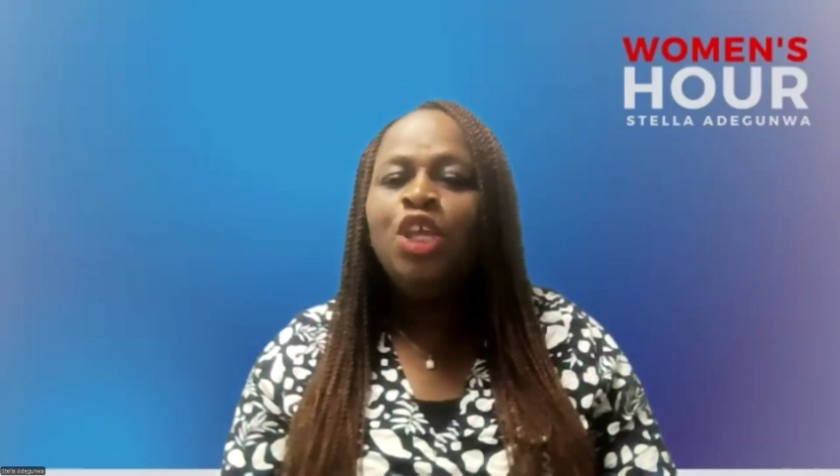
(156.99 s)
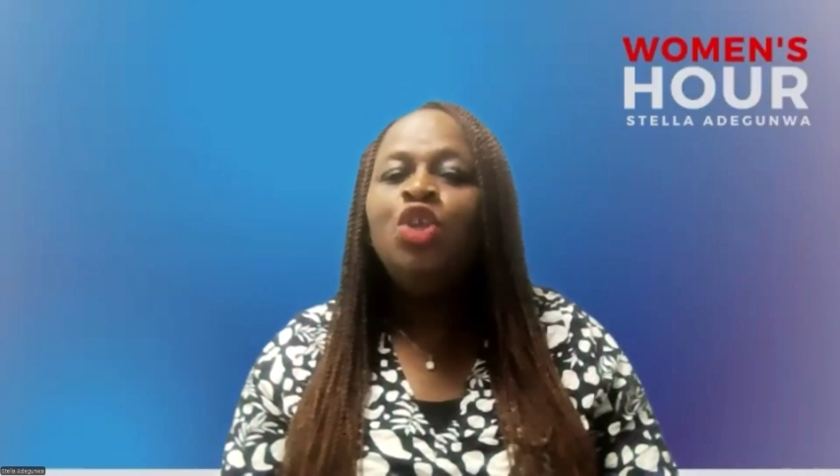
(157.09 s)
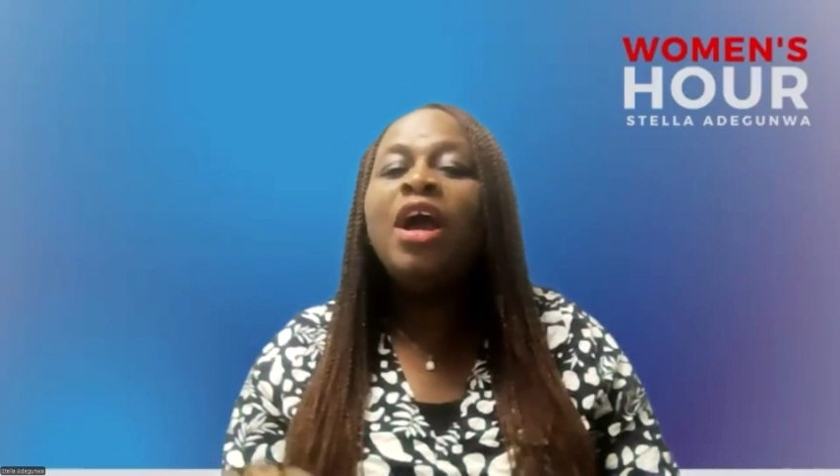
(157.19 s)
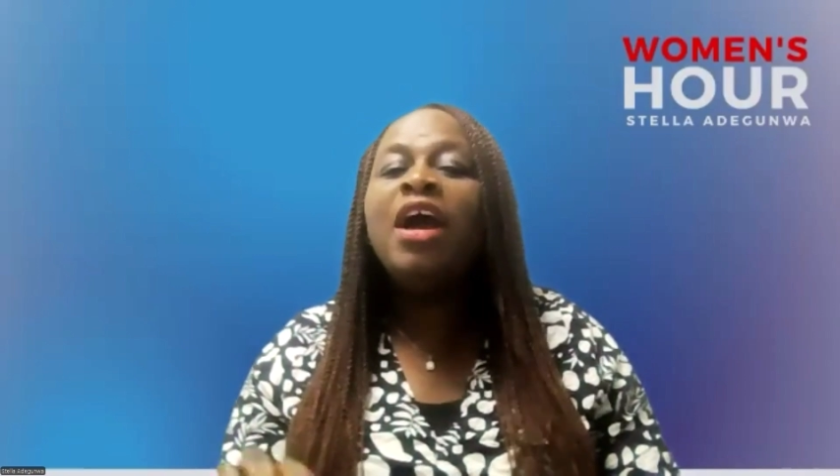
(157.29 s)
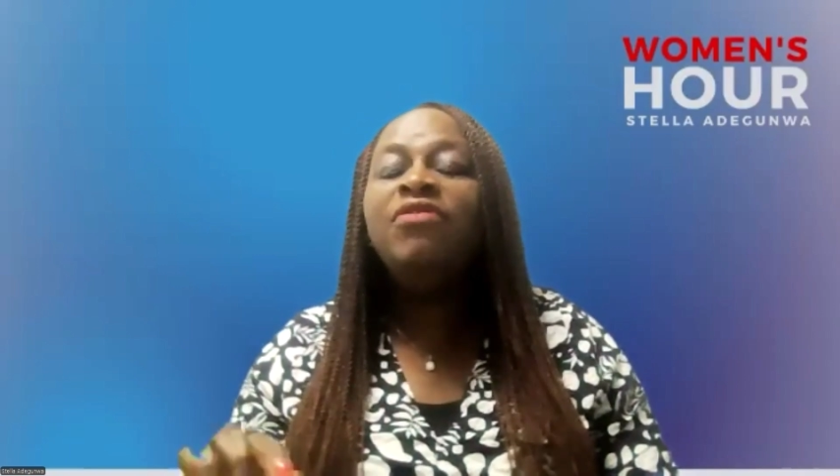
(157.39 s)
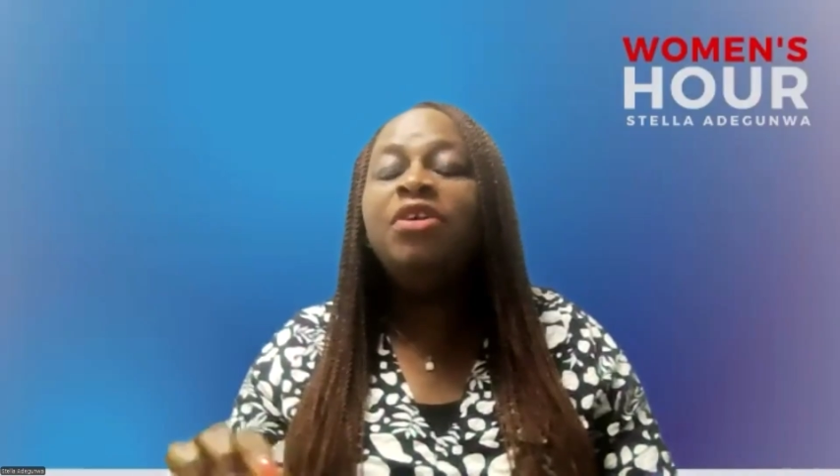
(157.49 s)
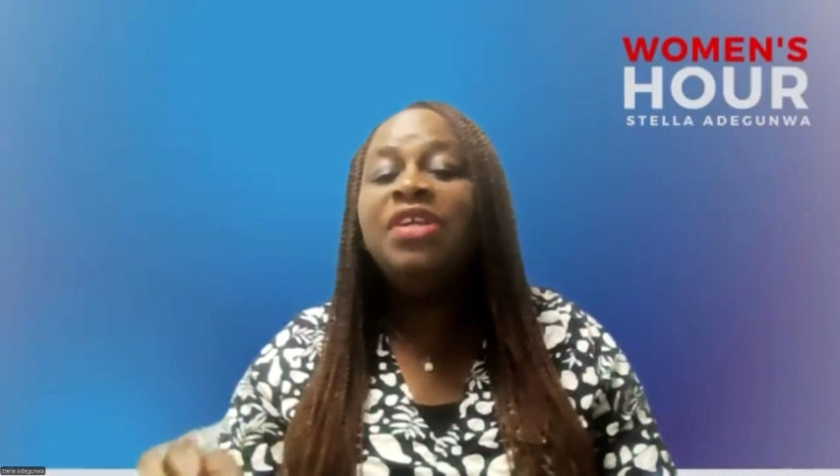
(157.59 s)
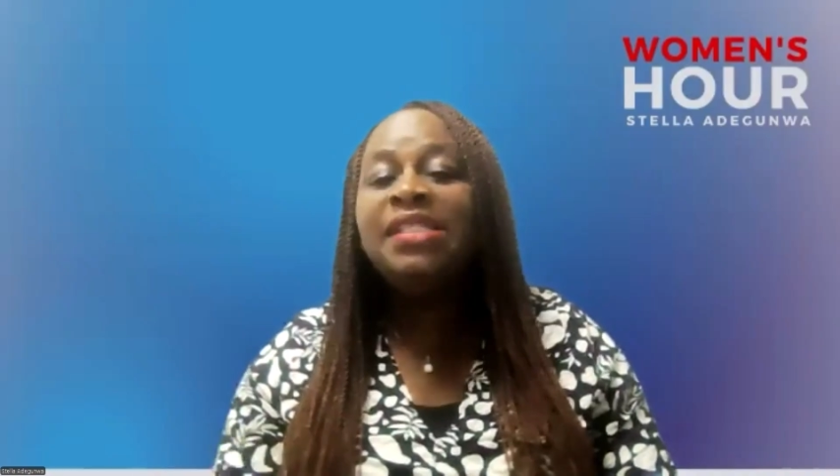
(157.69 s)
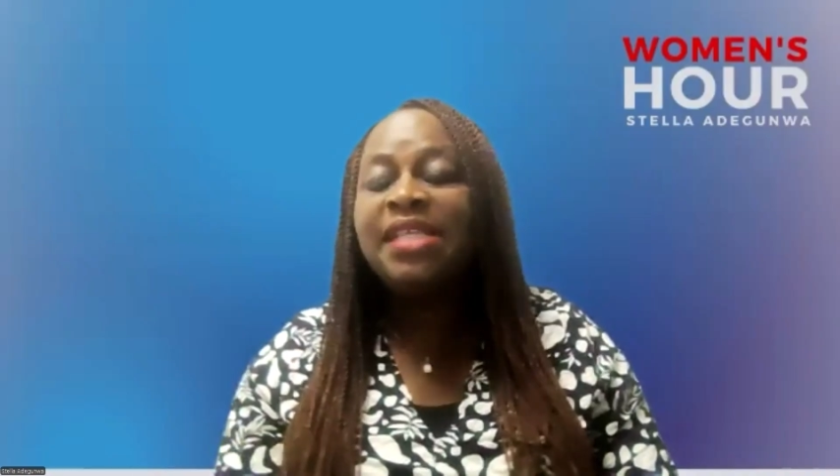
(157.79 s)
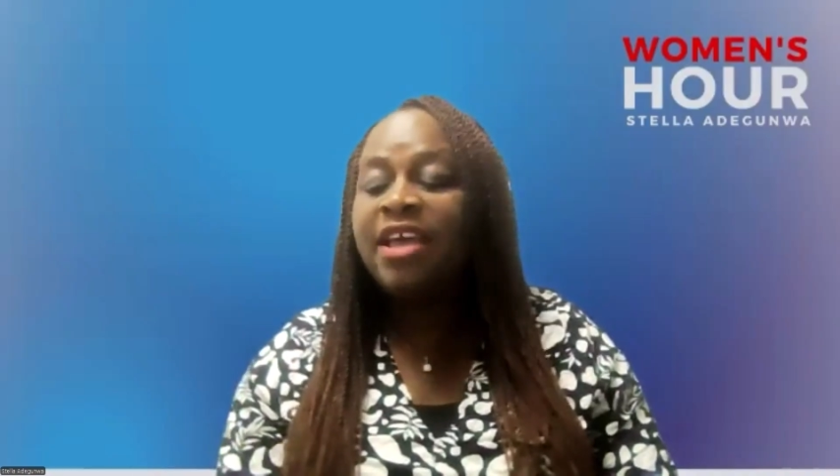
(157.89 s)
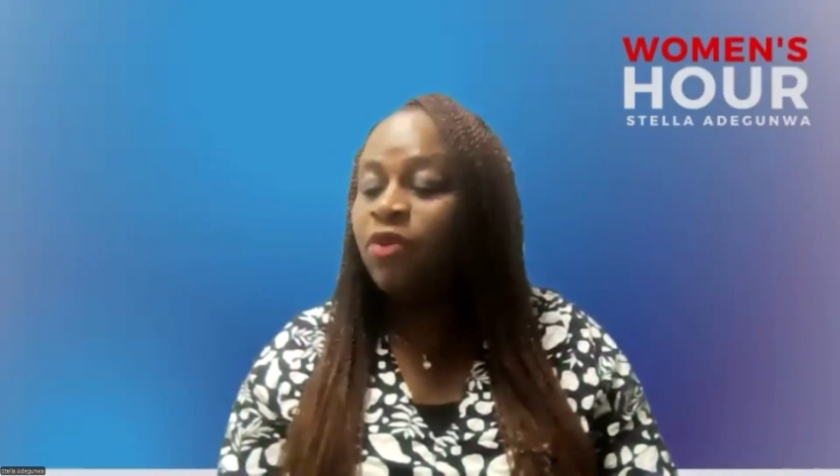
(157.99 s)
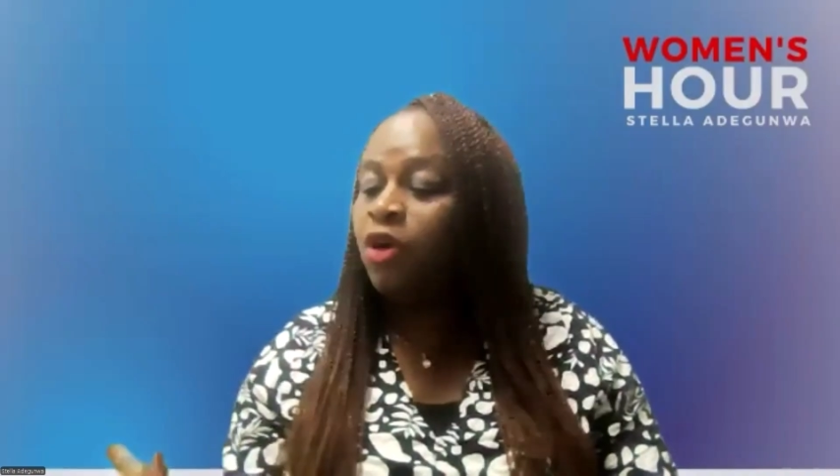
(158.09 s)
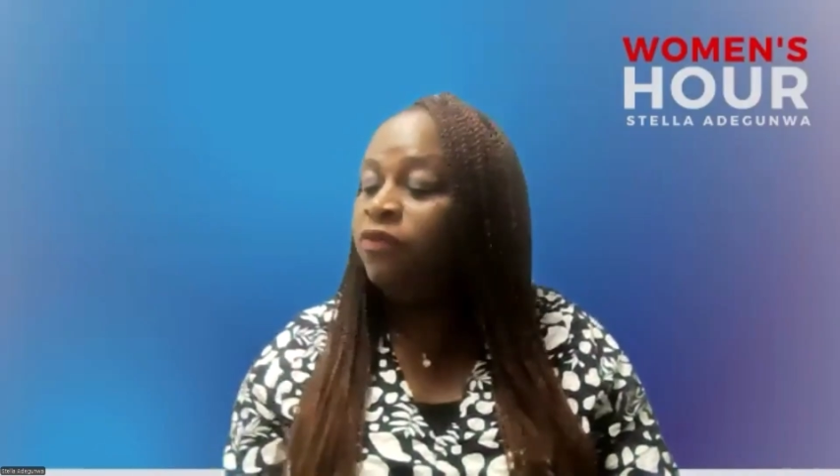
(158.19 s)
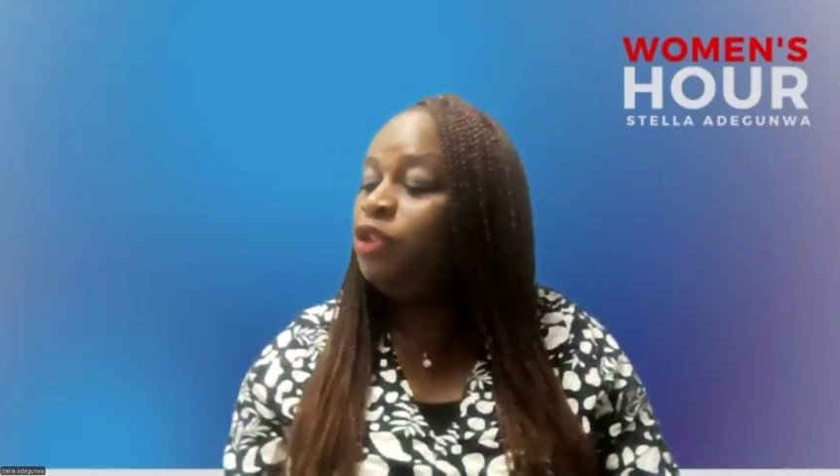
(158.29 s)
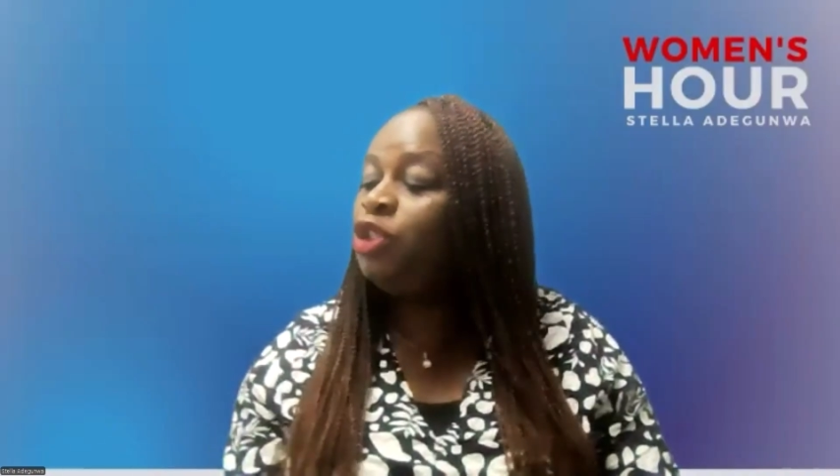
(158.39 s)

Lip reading: you have a reserve of